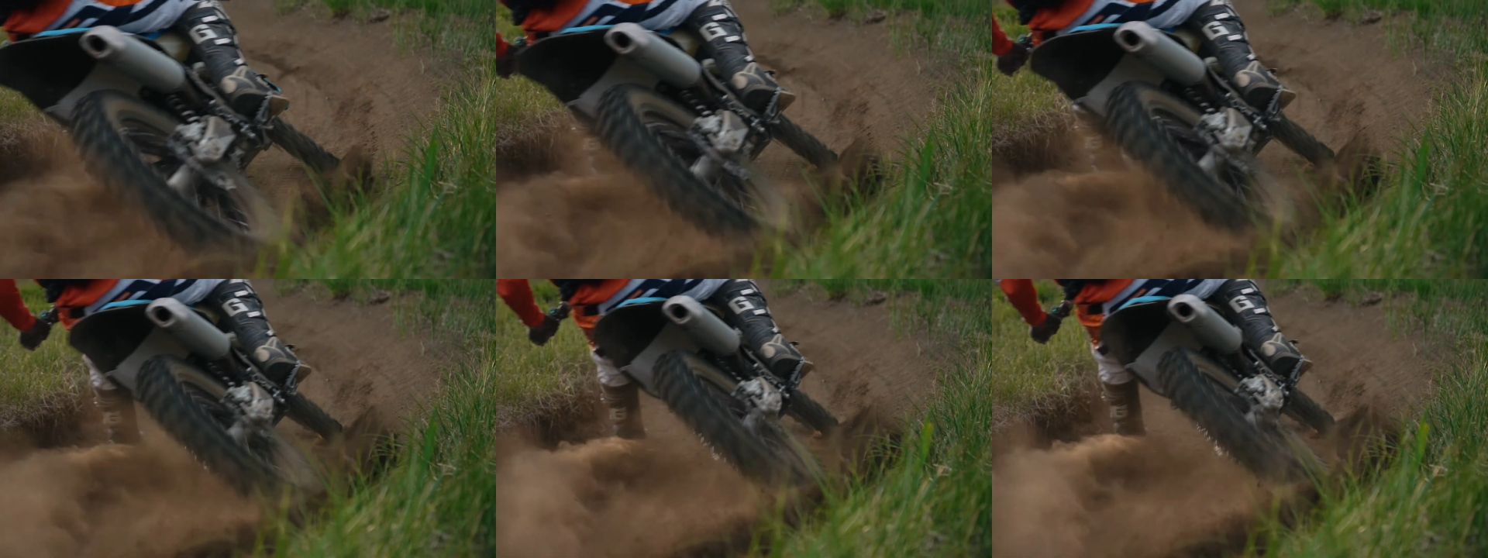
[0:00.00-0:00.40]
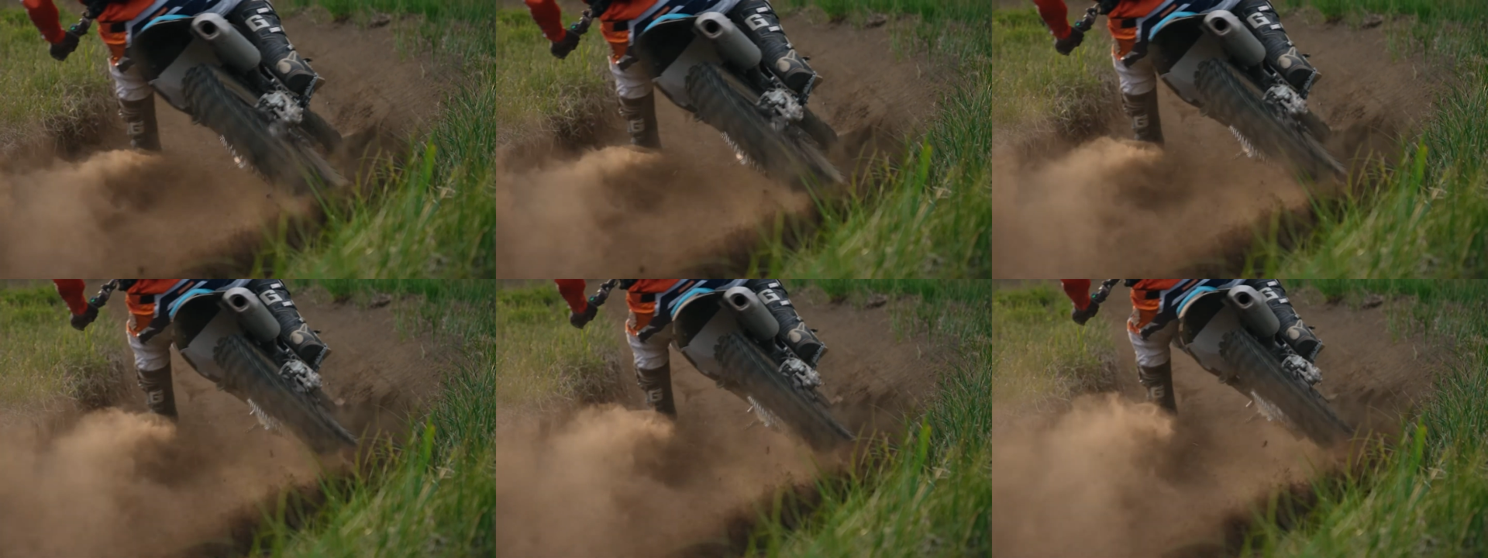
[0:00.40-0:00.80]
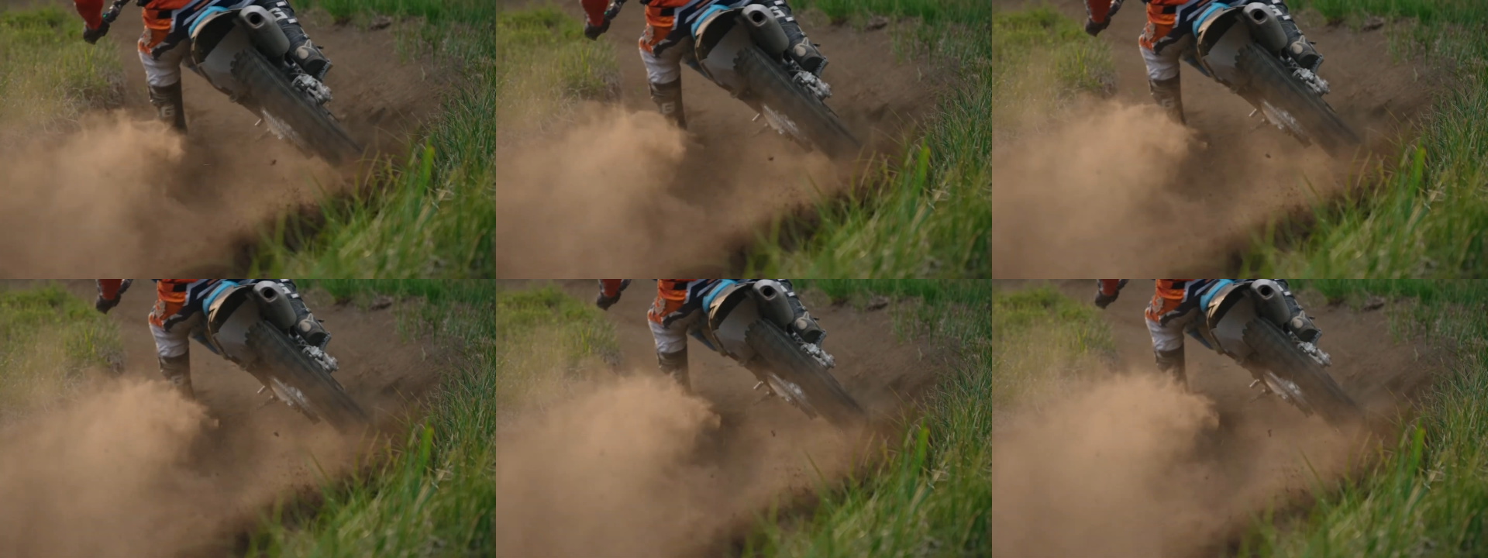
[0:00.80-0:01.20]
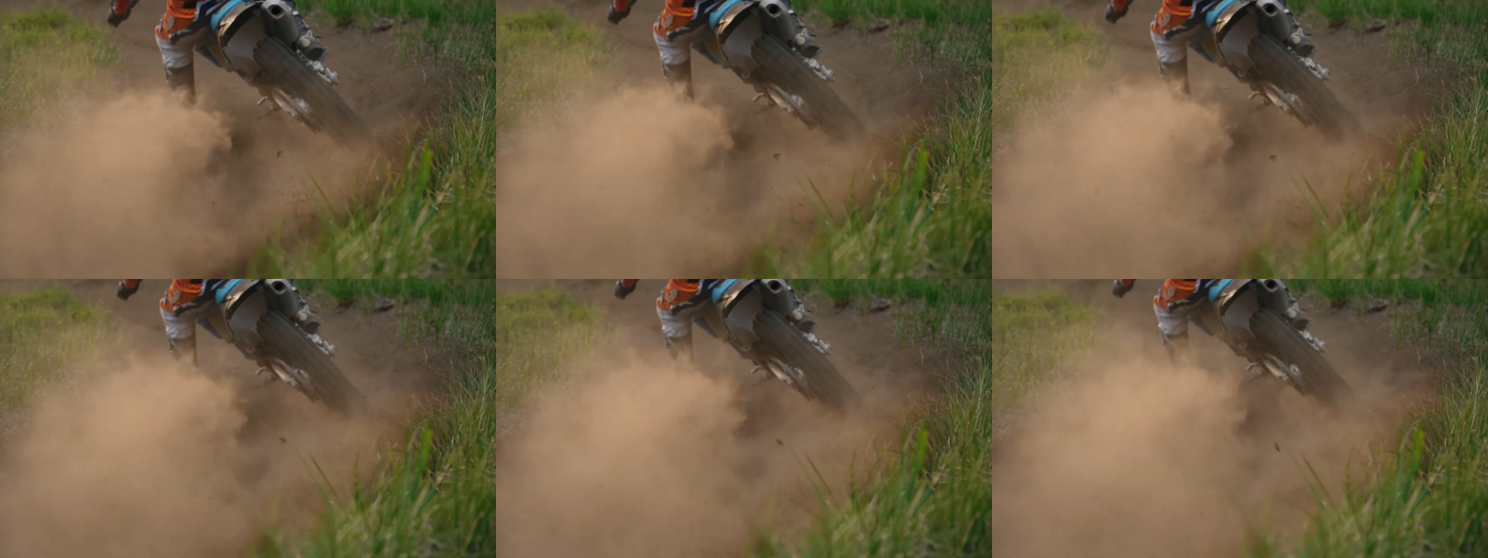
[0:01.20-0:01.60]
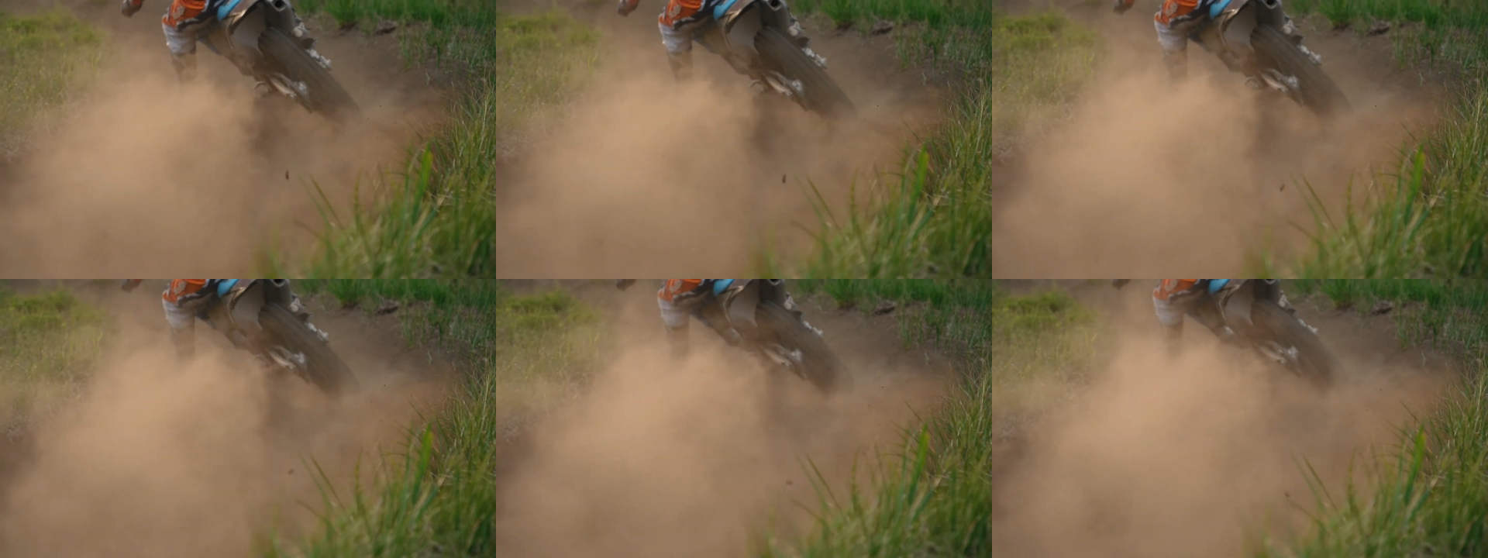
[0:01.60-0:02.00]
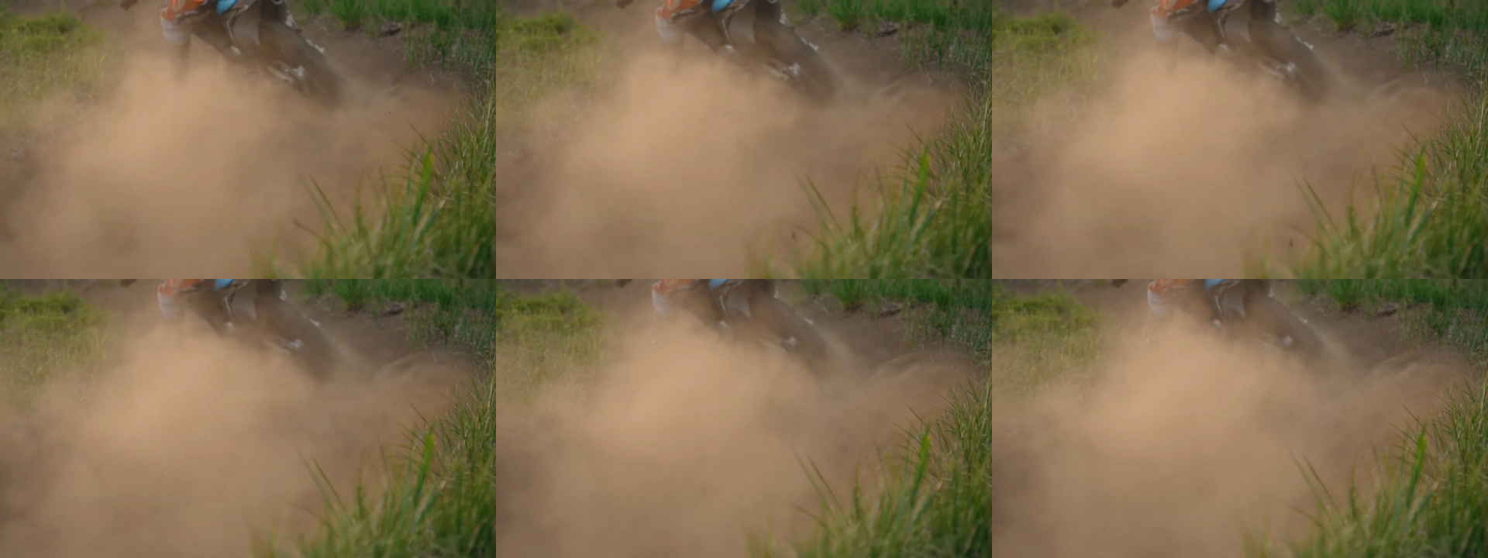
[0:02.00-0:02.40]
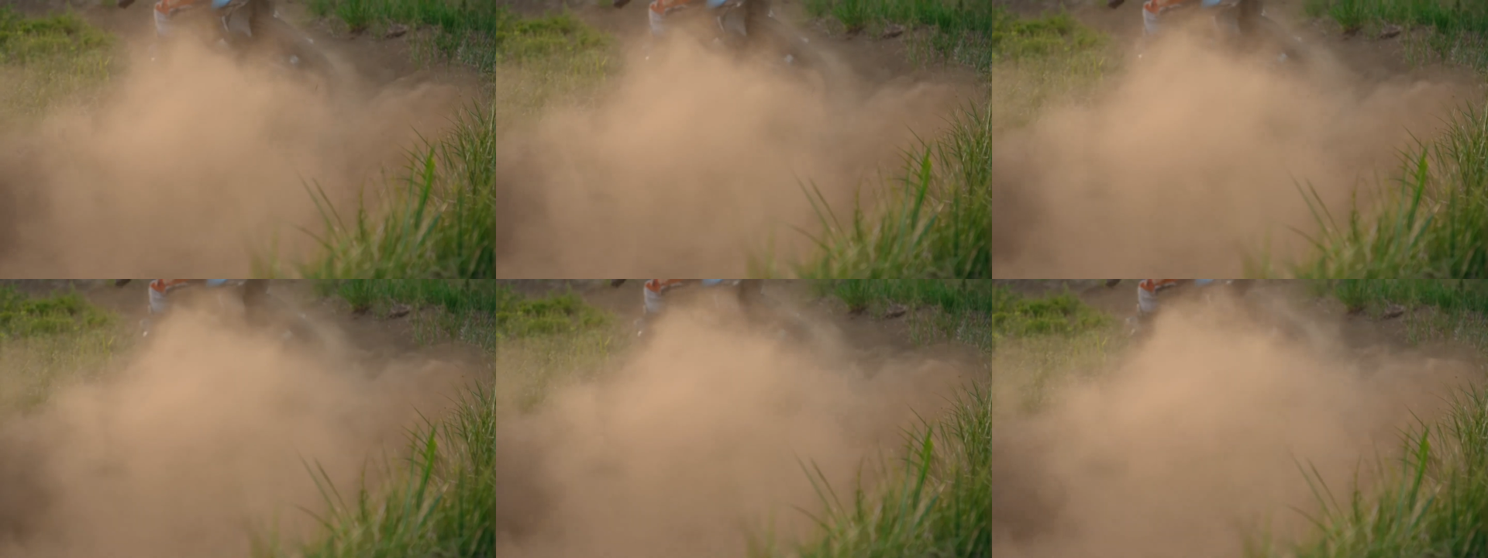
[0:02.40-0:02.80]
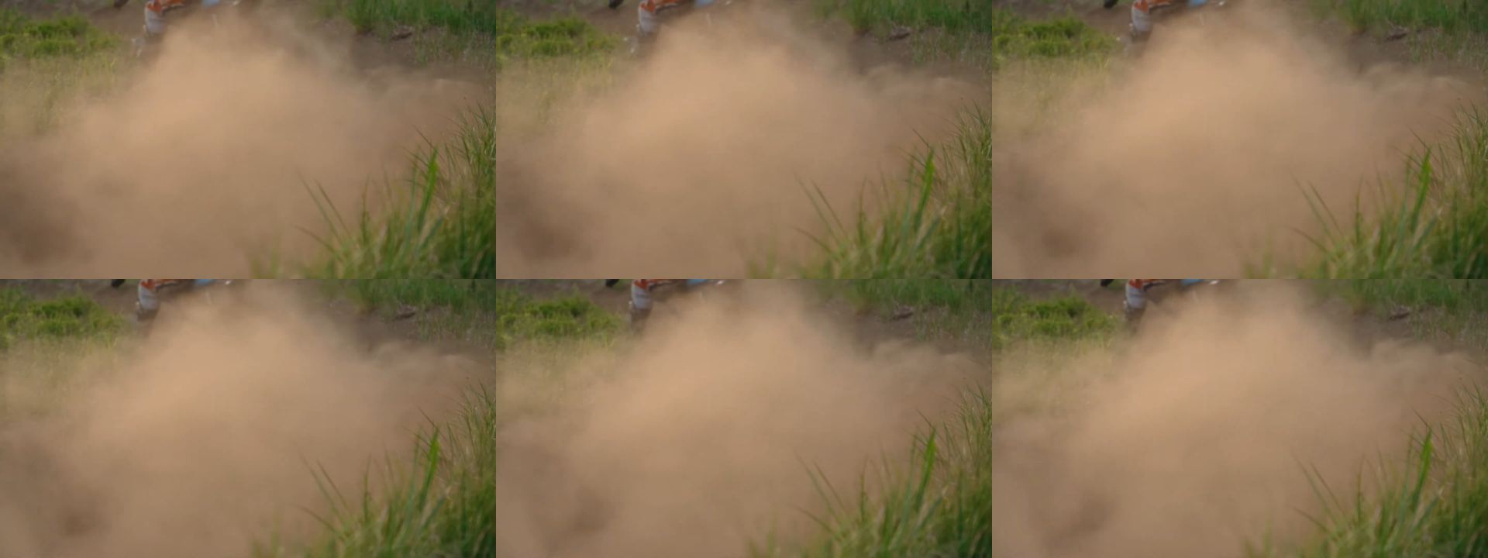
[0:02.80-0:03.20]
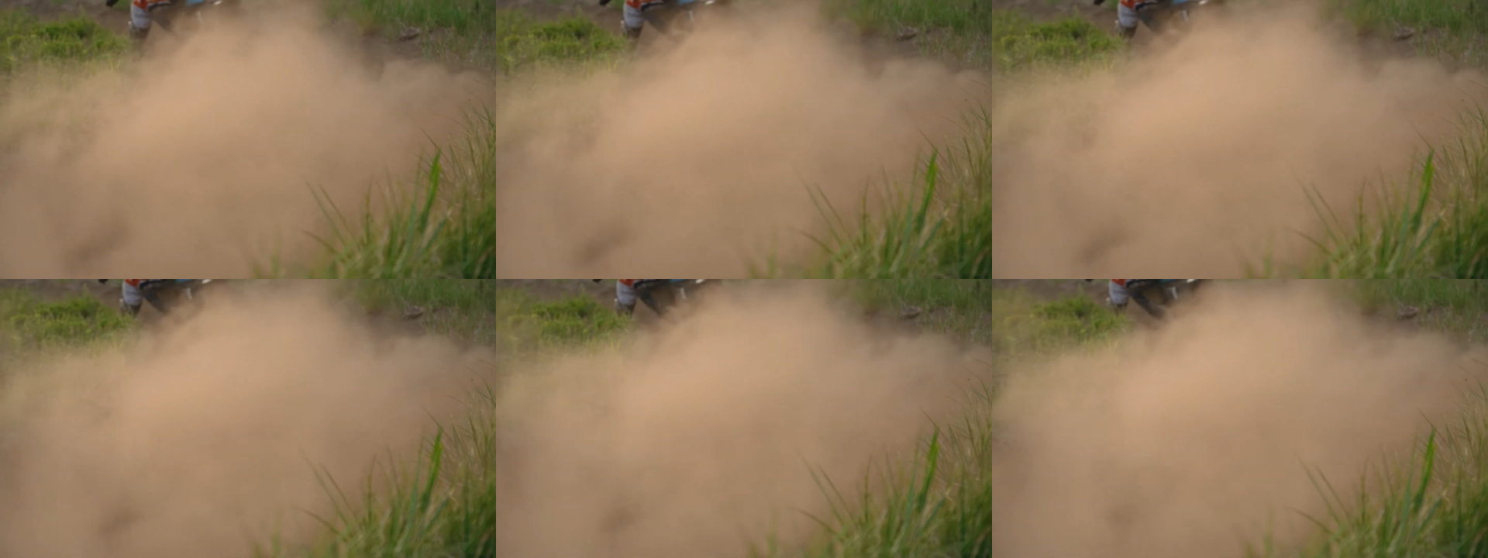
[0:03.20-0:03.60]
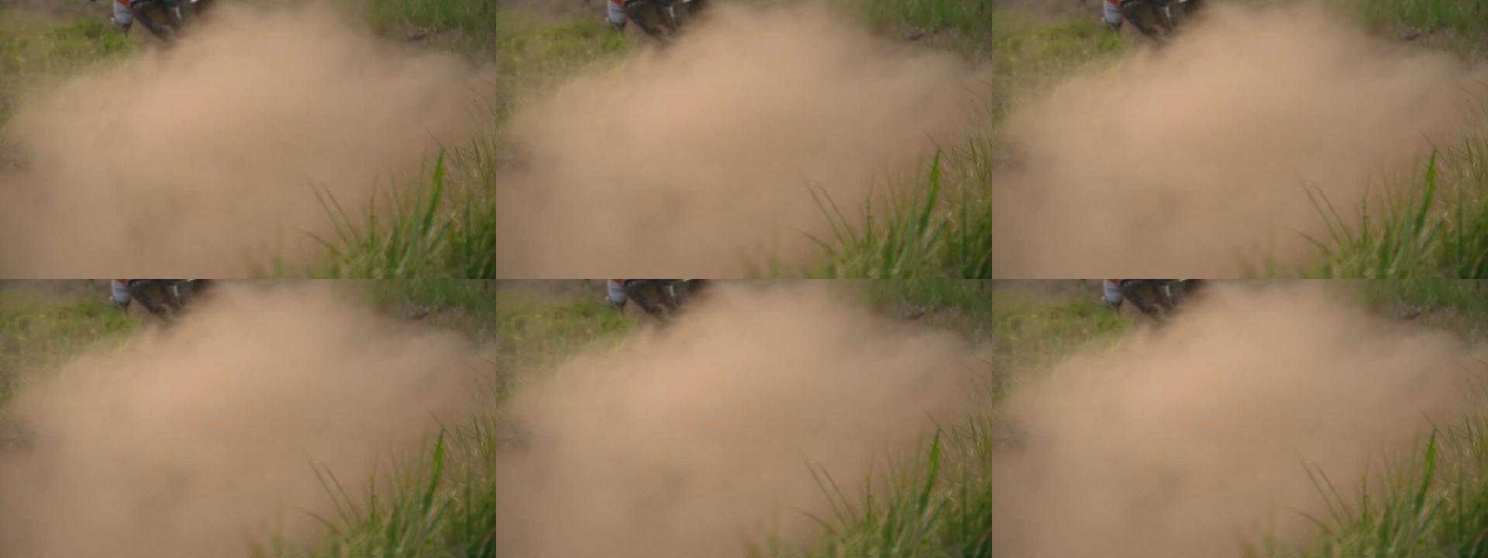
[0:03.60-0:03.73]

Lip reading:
[unreadable: no face in view]